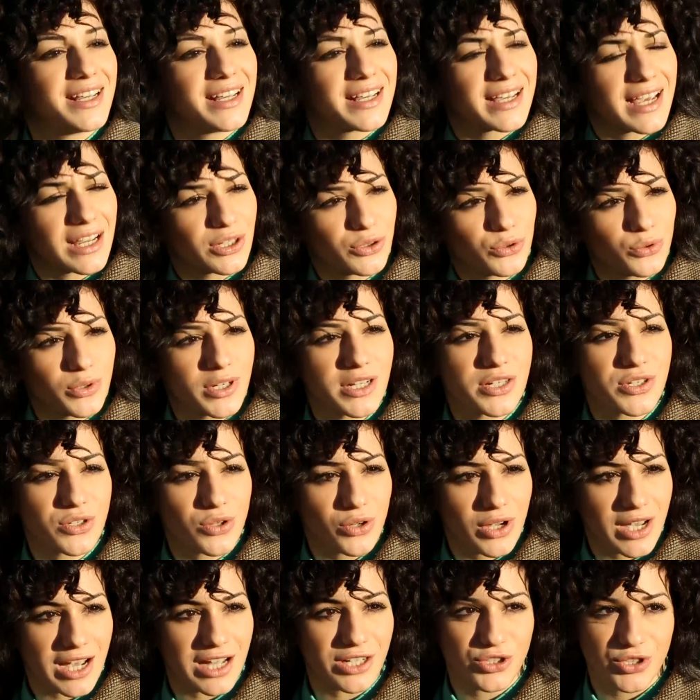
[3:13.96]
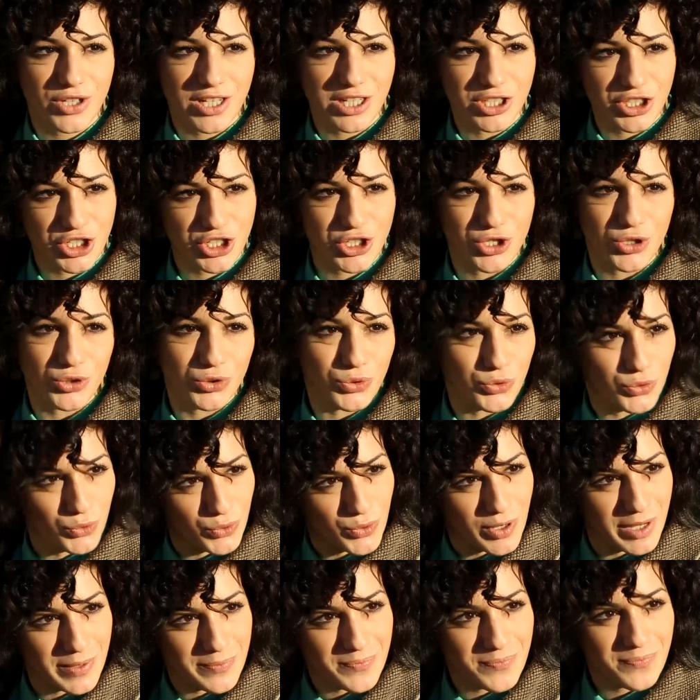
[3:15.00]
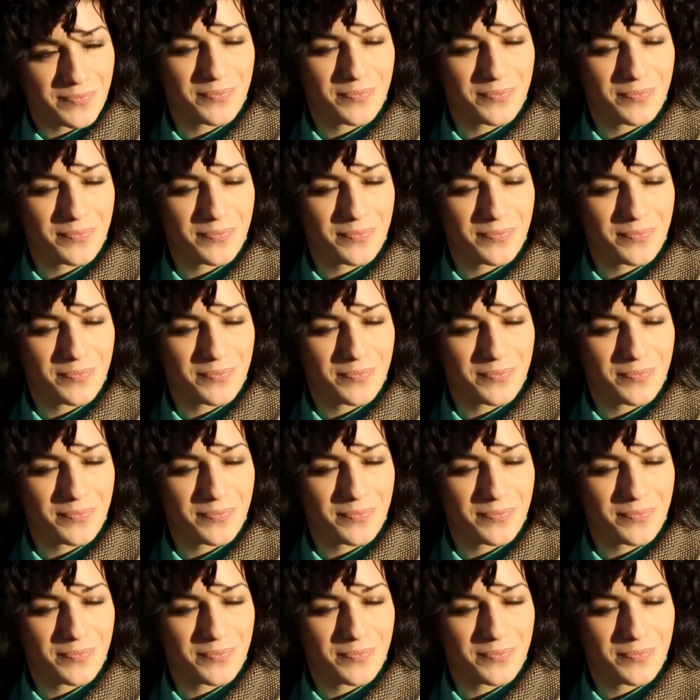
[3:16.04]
the capture and storage of CO2.